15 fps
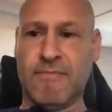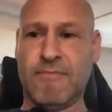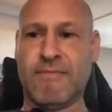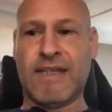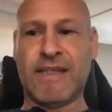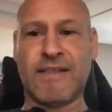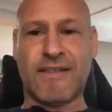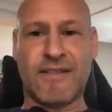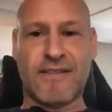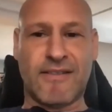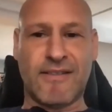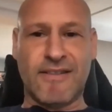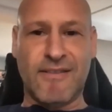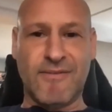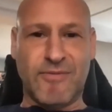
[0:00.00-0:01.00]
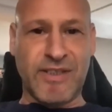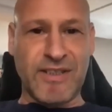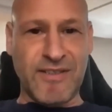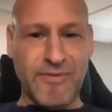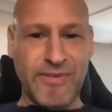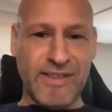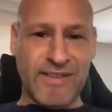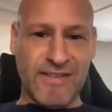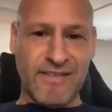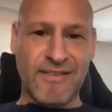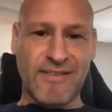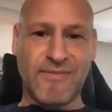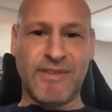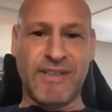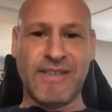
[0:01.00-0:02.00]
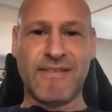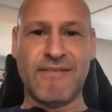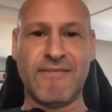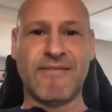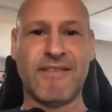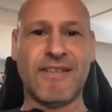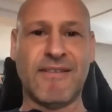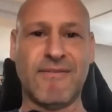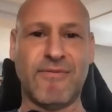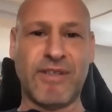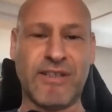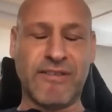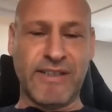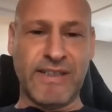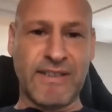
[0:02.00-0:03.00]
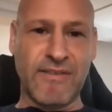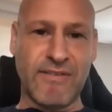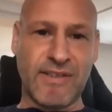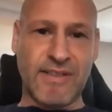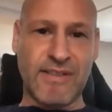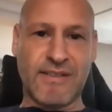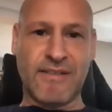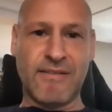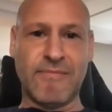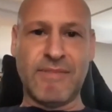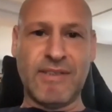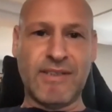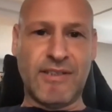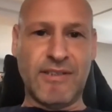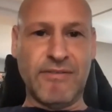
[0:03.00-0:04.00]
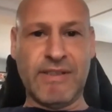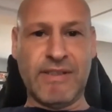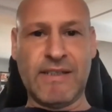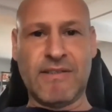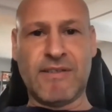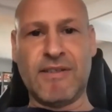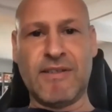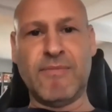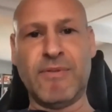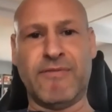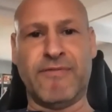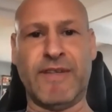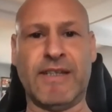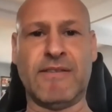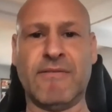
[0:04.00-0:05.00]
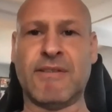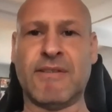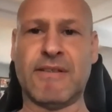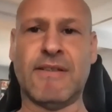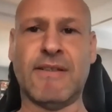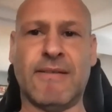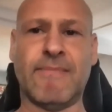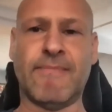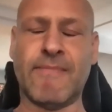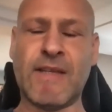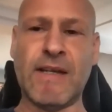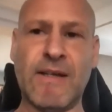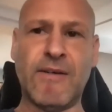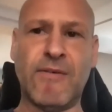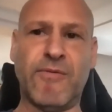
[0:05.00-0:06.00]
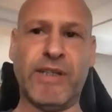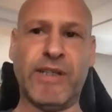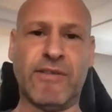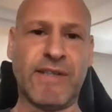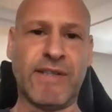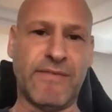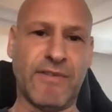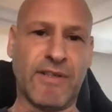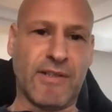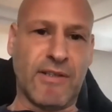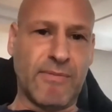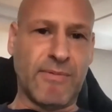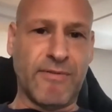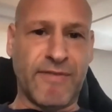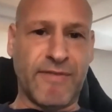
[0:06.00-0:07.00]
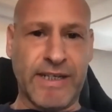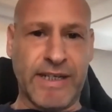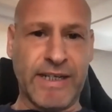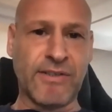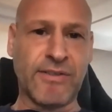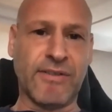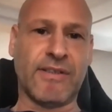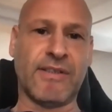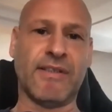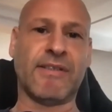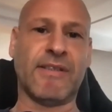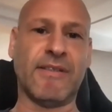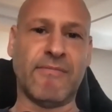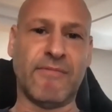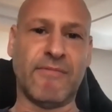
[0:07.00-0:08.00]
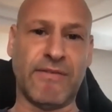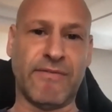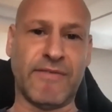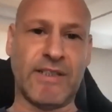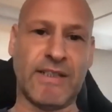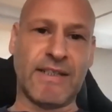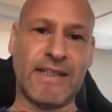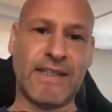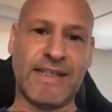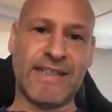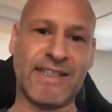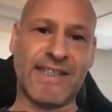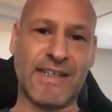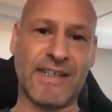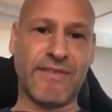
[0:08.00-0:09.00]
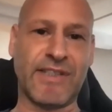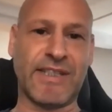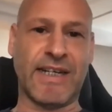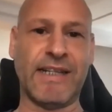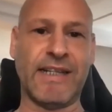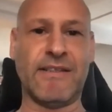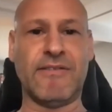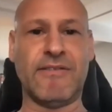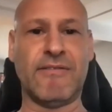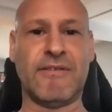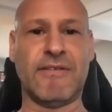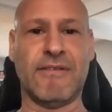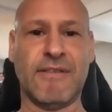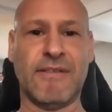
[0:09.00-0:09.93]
that's one of the reasons why what our ecosystem is doing is so profound. We don't have a global financial system. We have a set of siloed